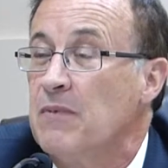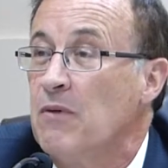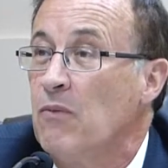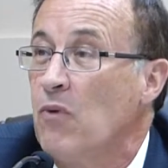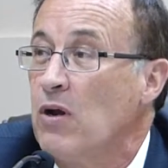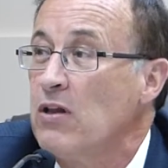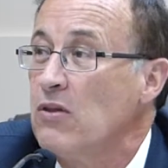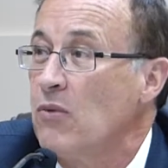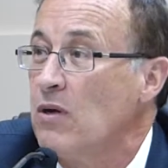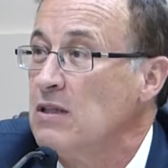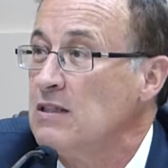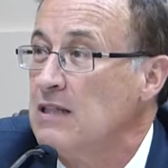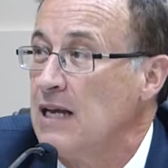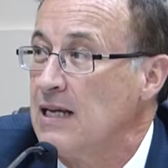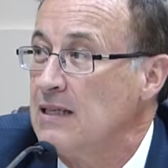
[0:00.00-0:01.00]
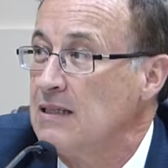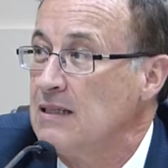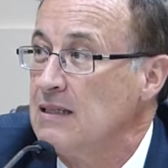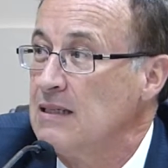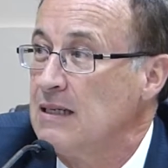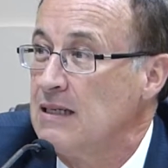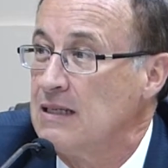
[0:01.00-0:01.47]
One of the ones that
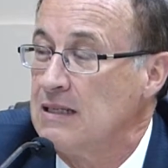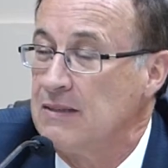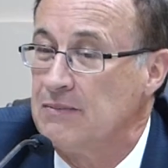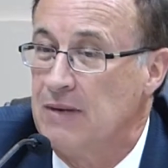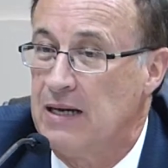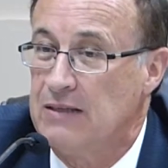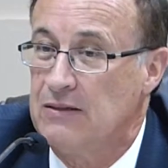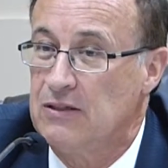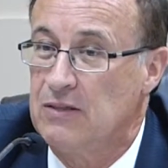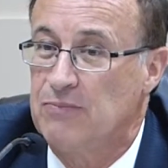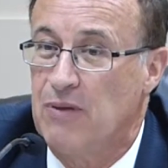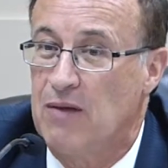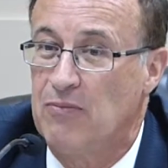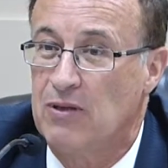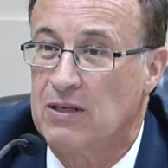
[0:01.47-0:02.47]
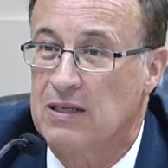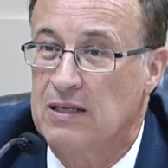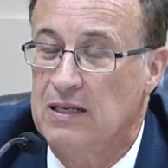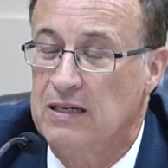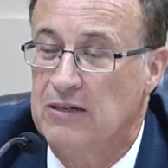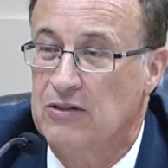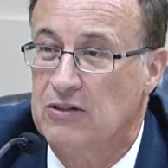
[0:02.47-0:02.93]
I know the public
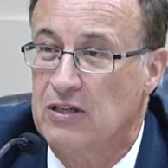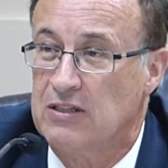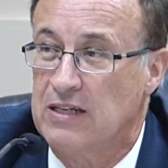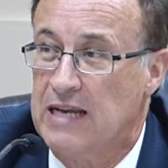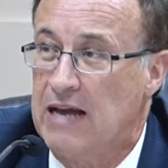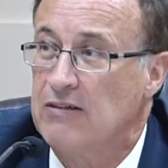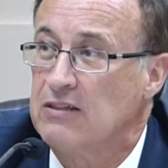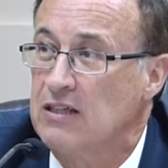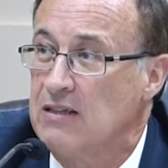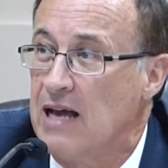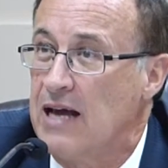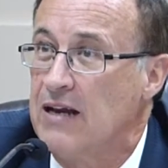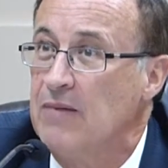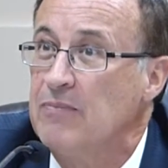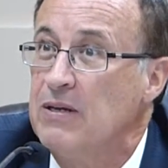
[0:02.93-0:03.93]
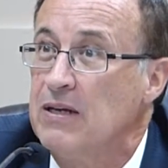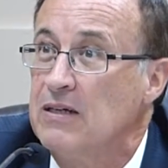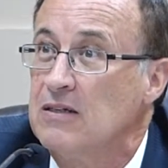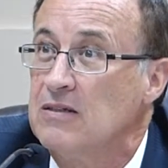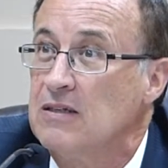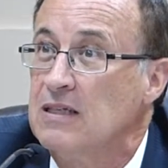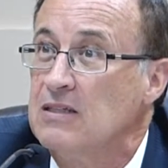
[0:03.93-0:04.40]
hears us announce a lot up
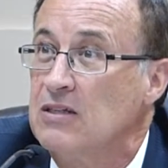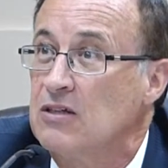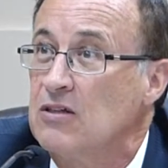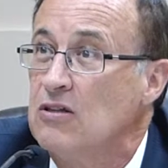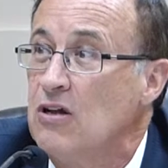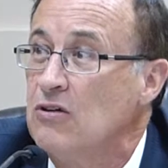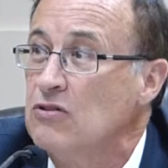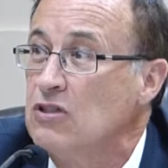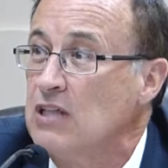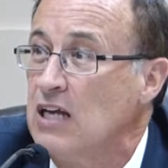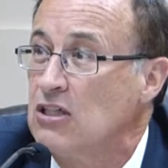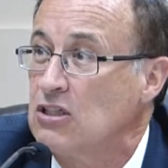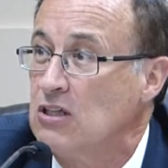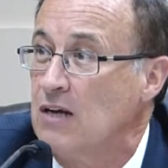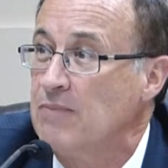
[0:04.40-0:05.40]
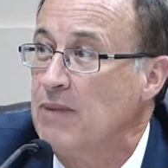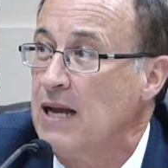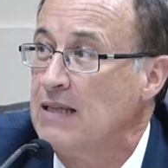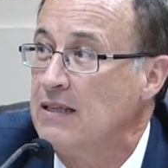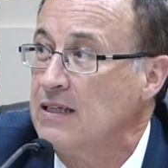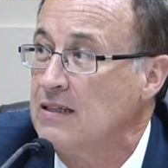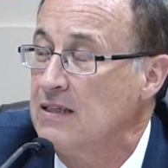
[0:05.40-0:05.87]
here, is a closed session on
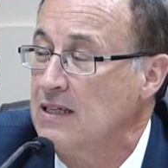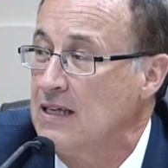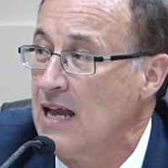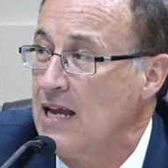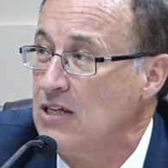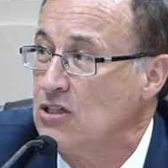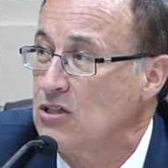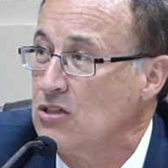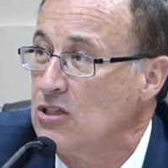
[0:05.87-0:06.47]
pending litigation.